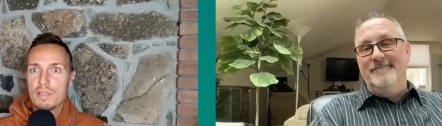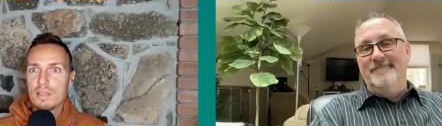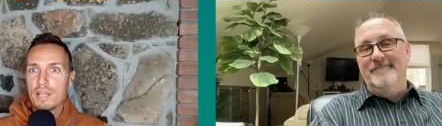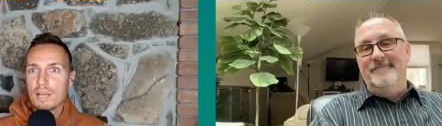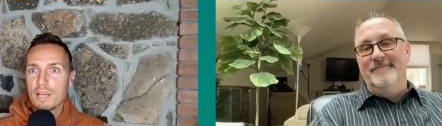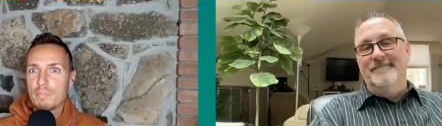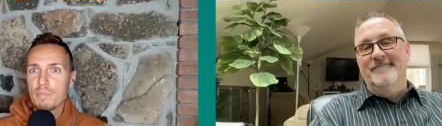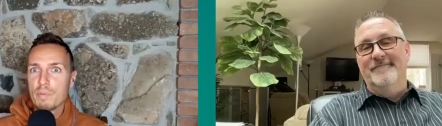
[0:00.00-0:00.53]

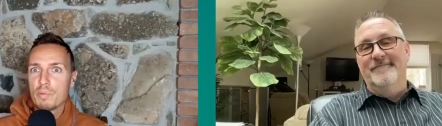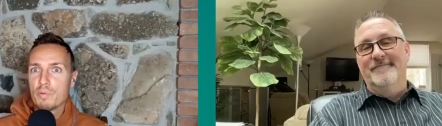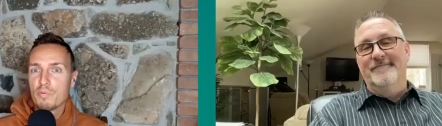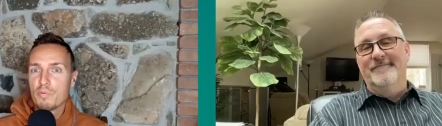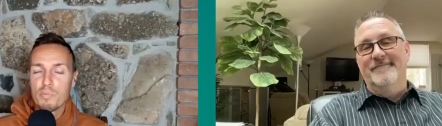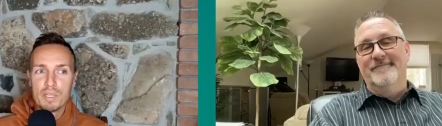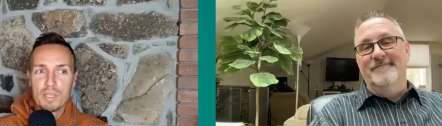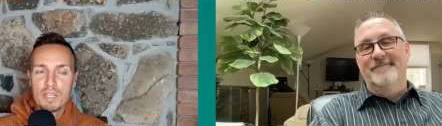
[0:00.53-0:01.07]
Speaker 1: like
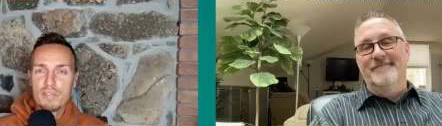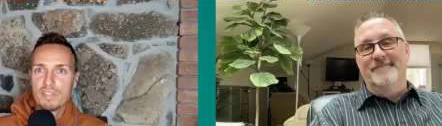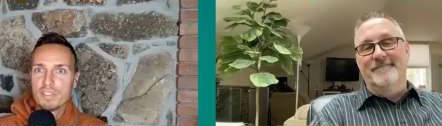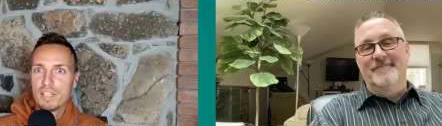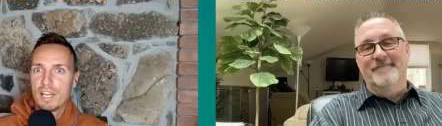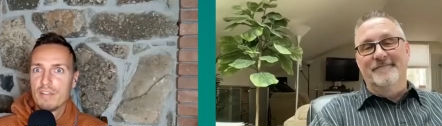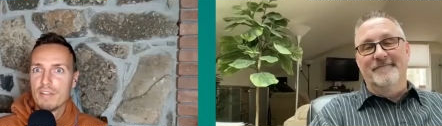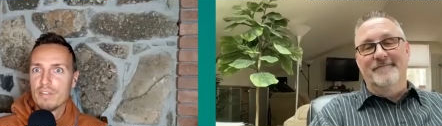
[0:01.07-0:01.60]
people believe
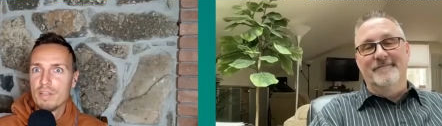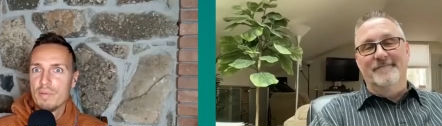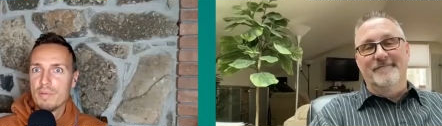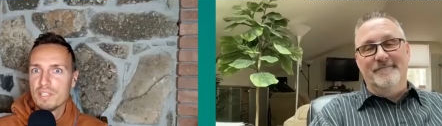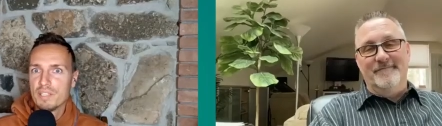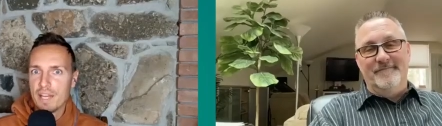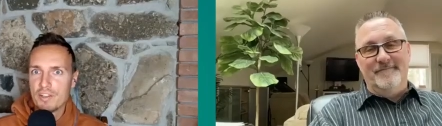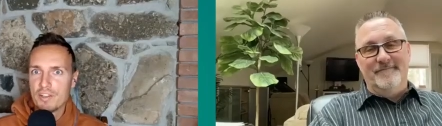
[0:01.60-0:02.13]
that they have
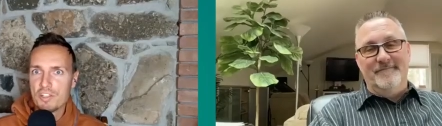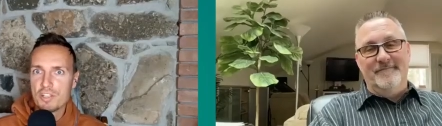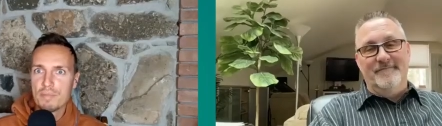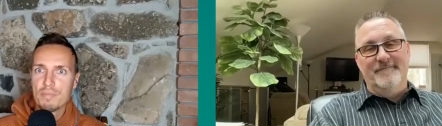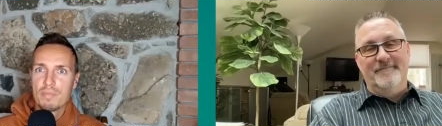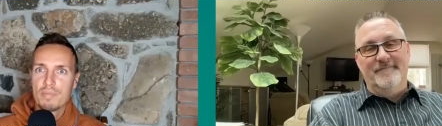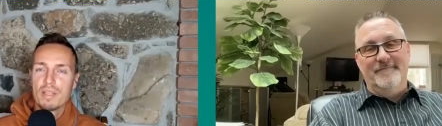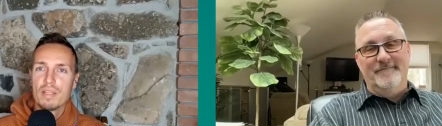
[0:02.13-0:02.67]
limited
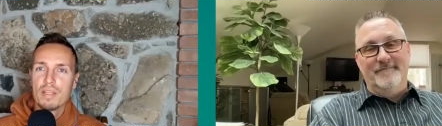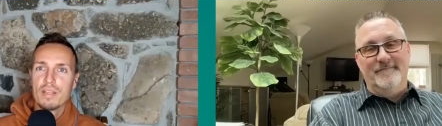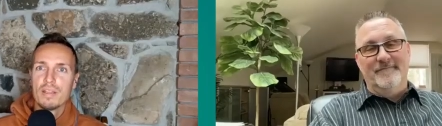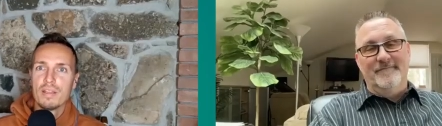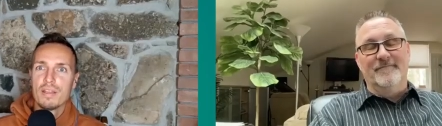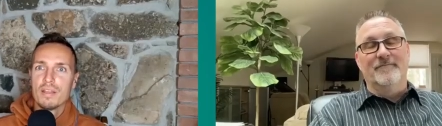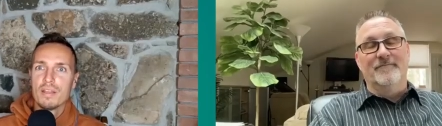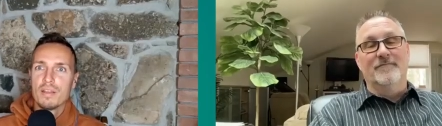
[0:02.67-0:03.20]
energy.
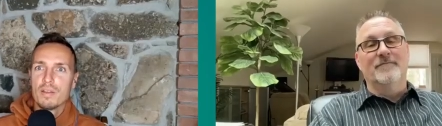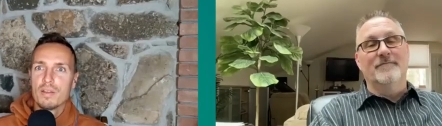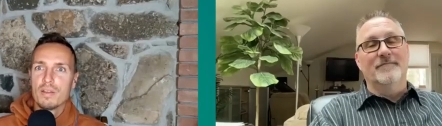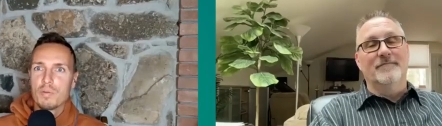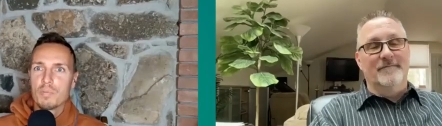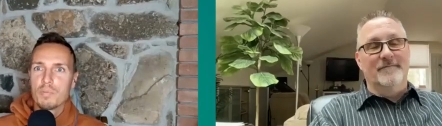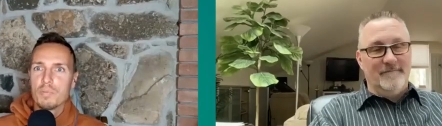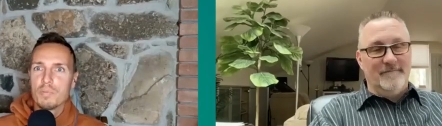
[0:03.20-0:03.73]
Mm-hmm.
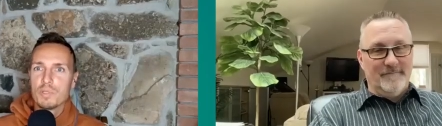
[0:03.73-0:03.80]
But